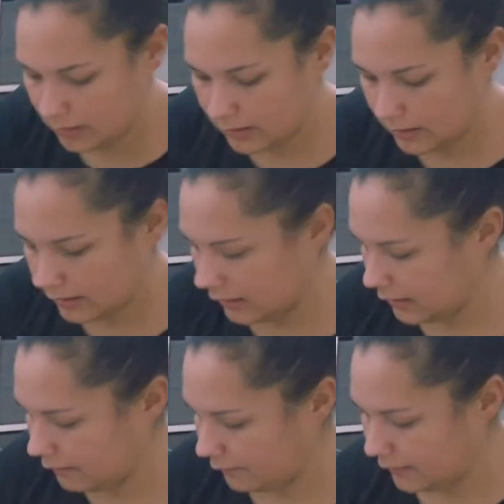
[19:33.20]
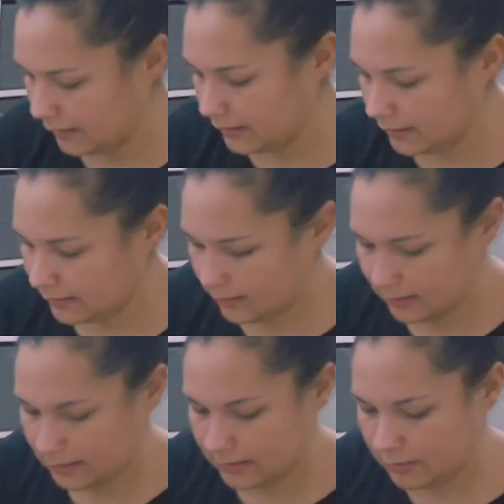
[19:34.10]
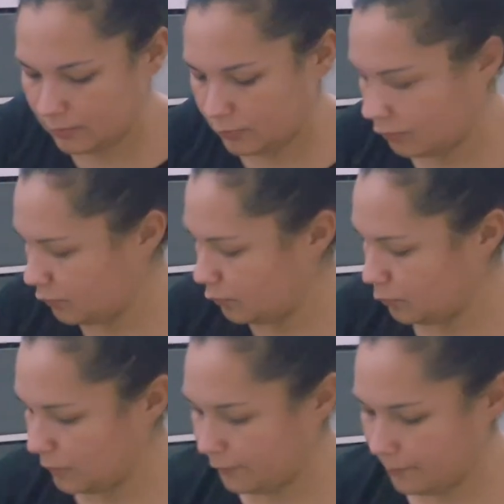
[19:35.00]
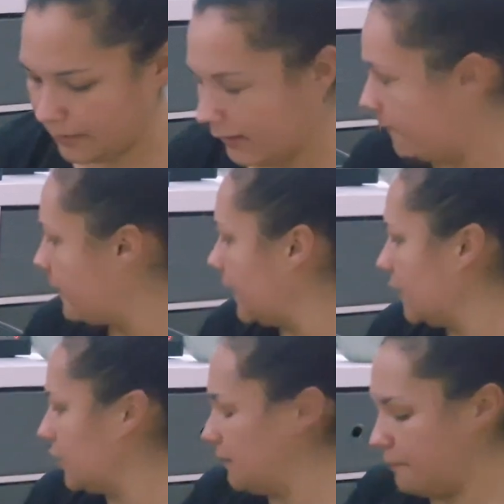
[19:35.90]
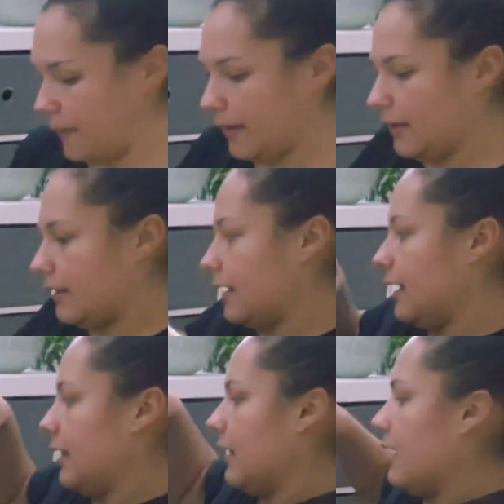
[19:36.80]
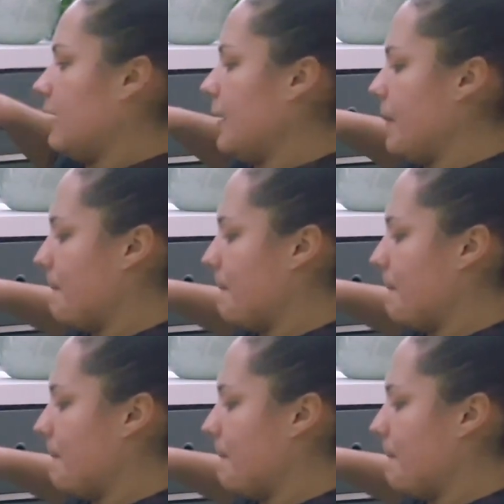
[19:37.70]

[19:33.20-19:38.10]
and have these with my finishing bits in there.